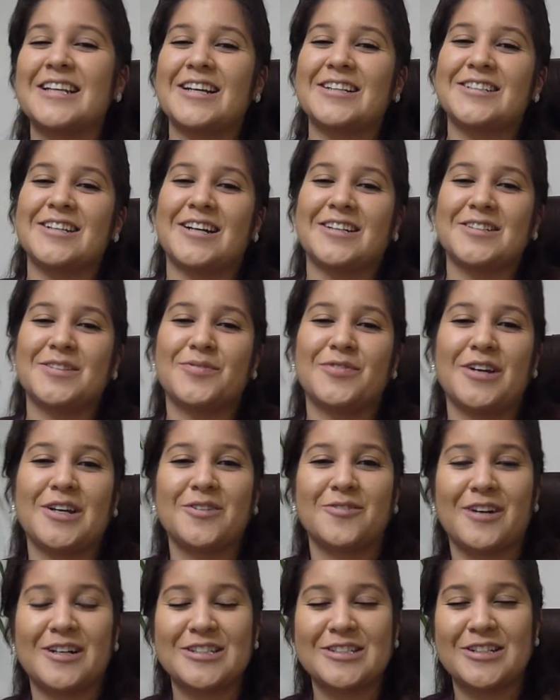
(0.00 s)
Dr. Brian
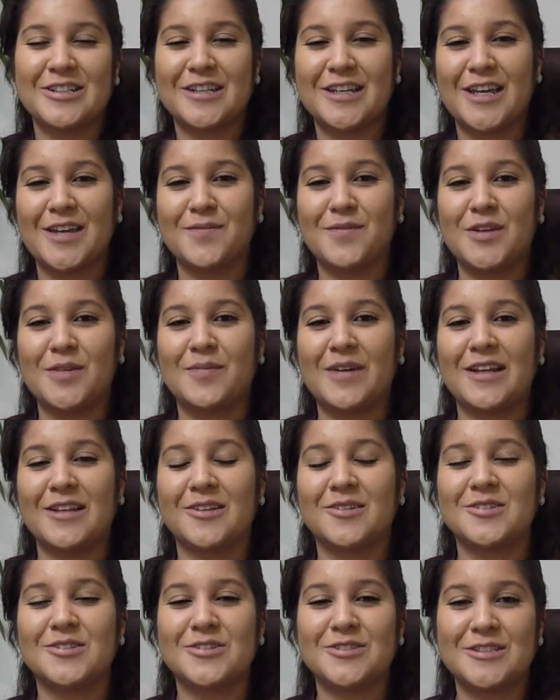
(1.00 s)
Boxer gave me my
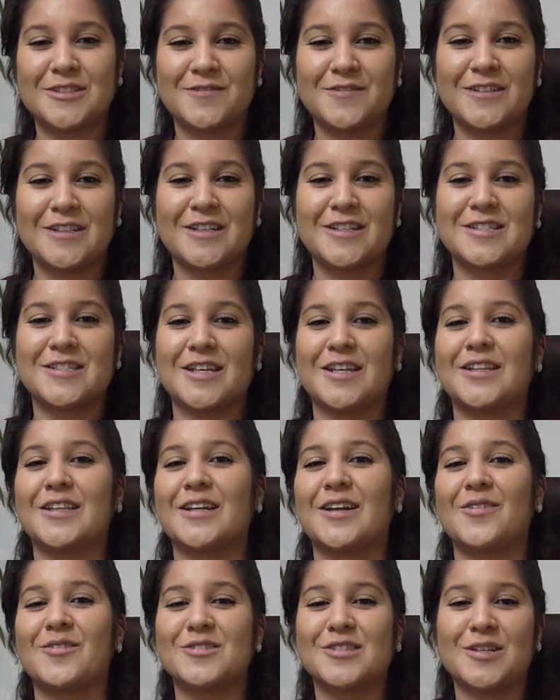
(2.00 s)
little certificate saying that
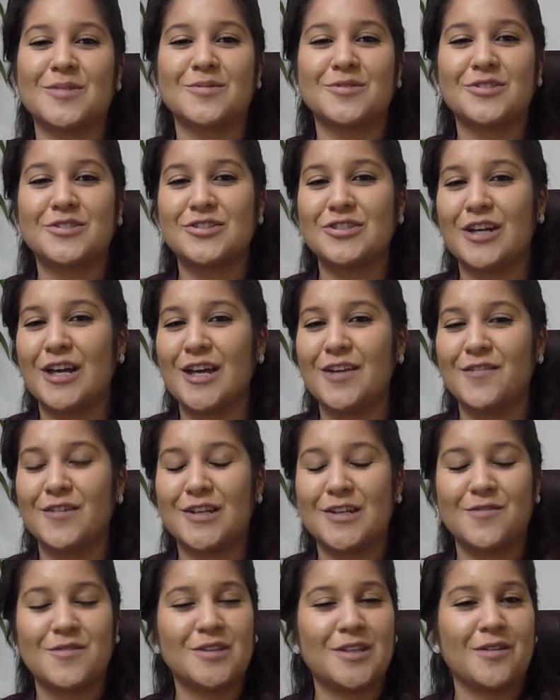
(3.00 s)
I was able to drive, and
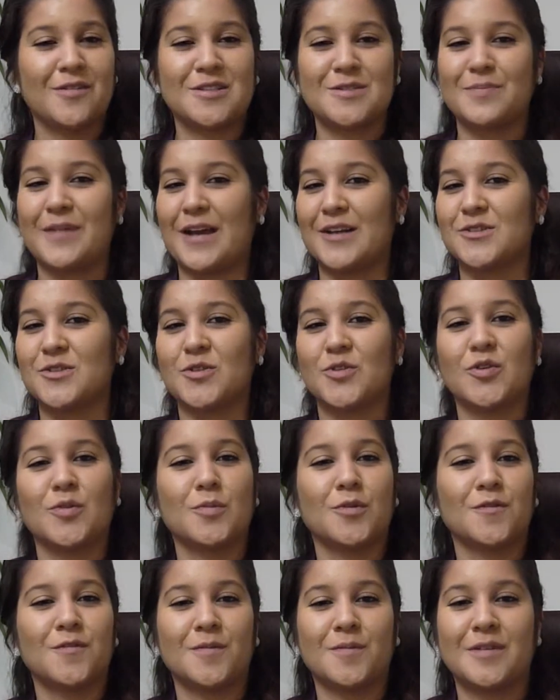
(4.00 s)
everything was back to
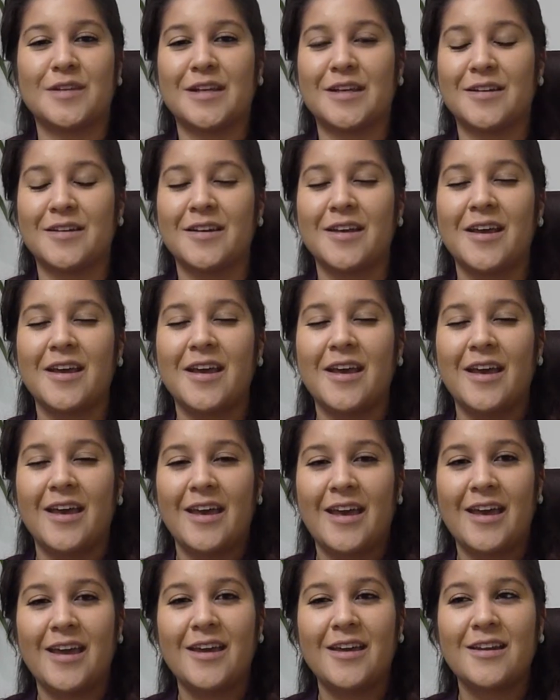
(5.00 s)
normal from then.
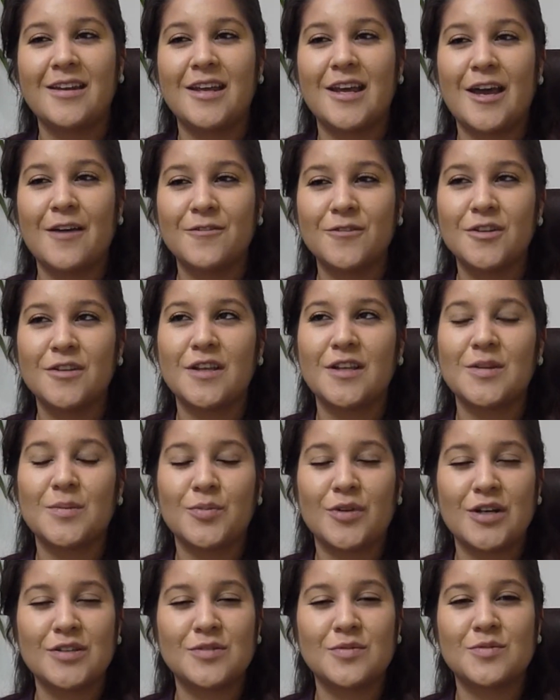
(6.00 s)
And after that, the
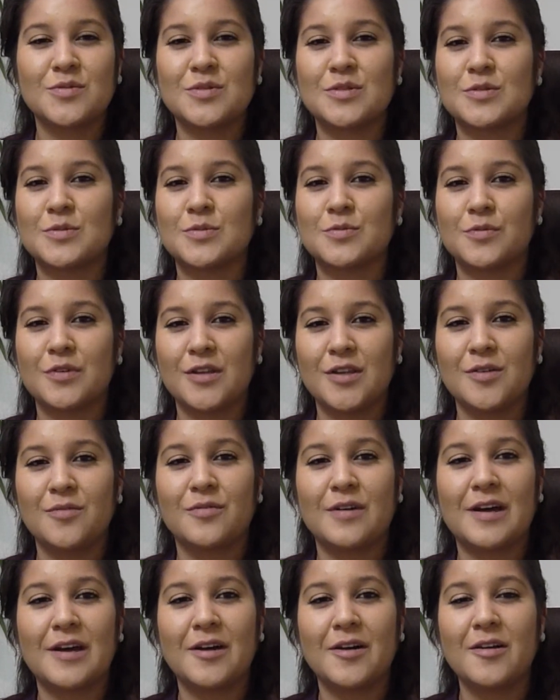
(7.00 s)
process was really
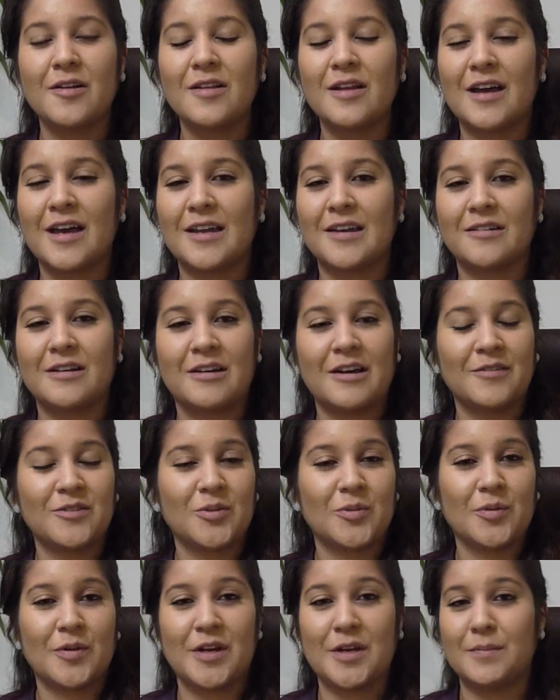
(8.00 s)
well. I didn't have to
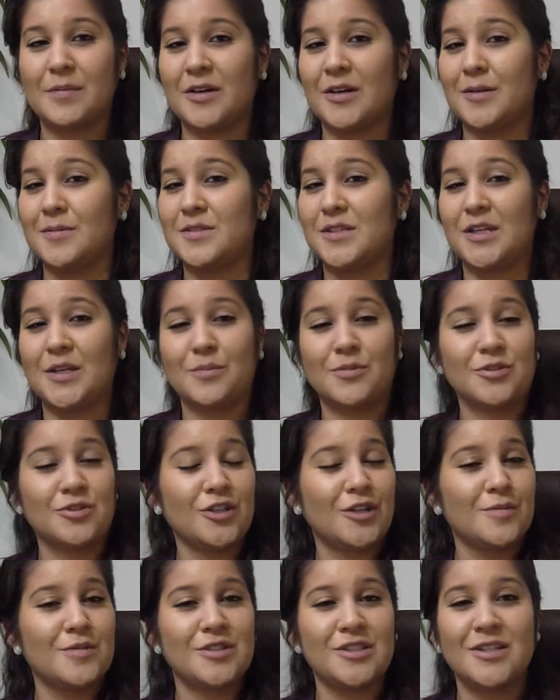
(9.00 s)
worry about updating
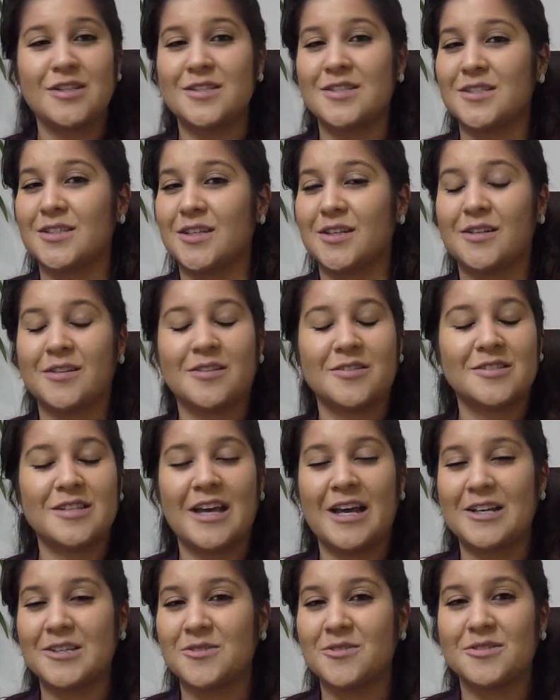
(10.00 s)
prescriptions, none of those
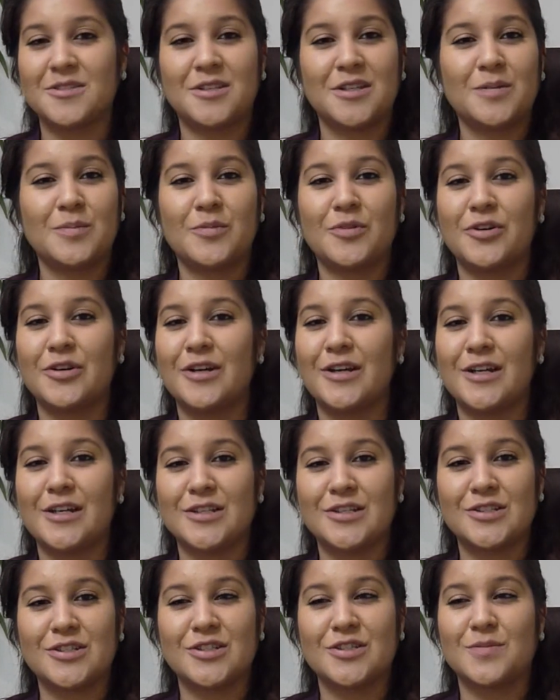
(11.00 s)
hassles anymore, and
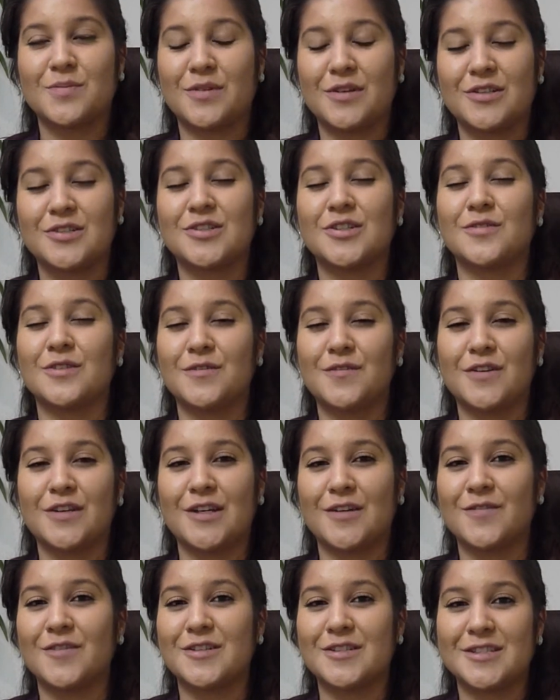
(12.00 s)
it's just been terrific
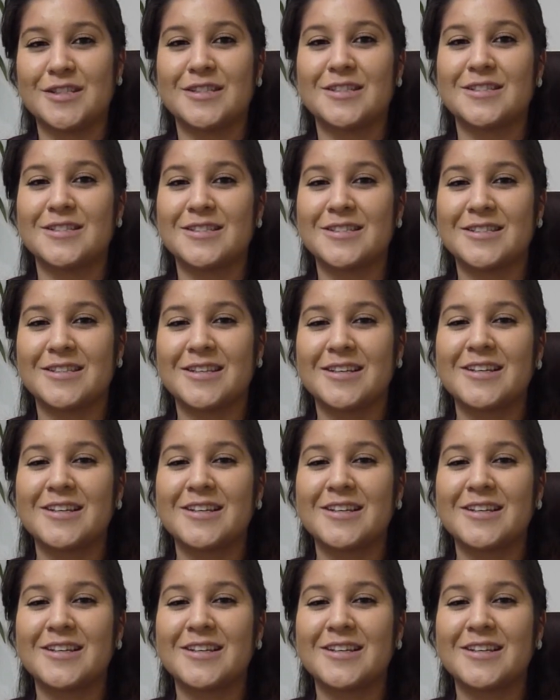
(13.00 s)
ever since.